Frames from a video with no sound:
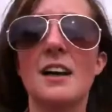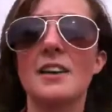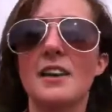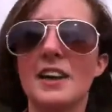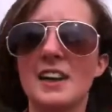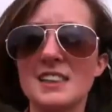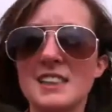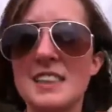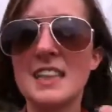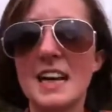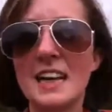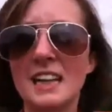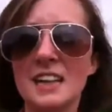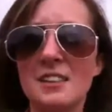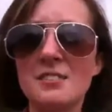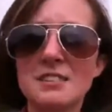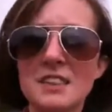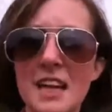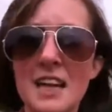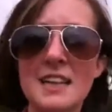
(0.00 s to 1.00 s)
the
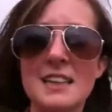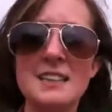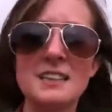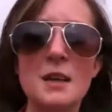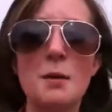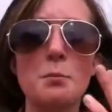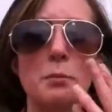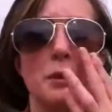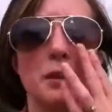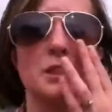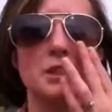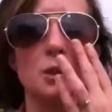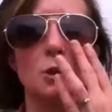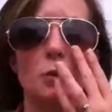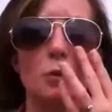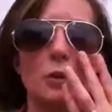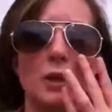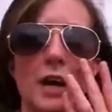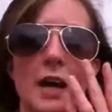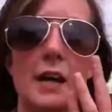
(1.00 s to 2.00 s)
consecutive days numbers
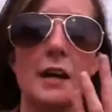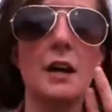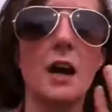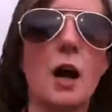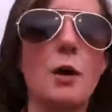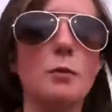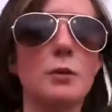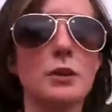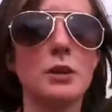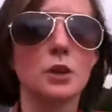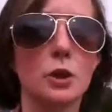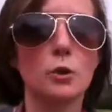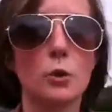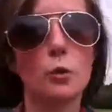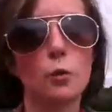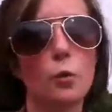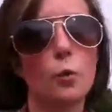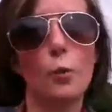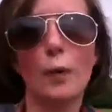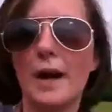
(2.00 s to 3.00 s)
so that I would
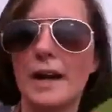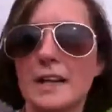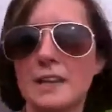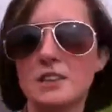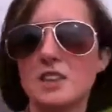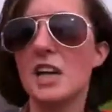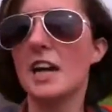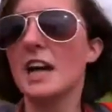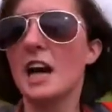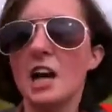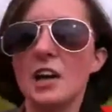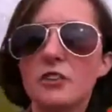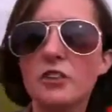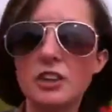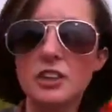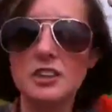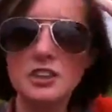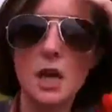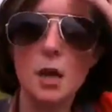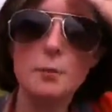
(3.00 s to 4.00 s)
know when day
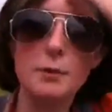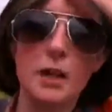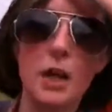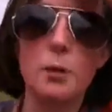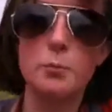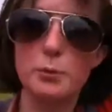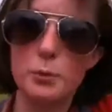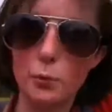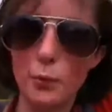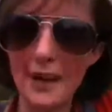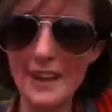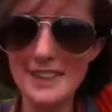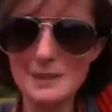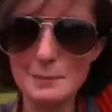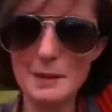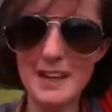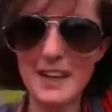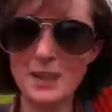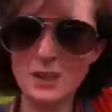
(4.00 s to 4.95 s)
100 is coming up. And why is my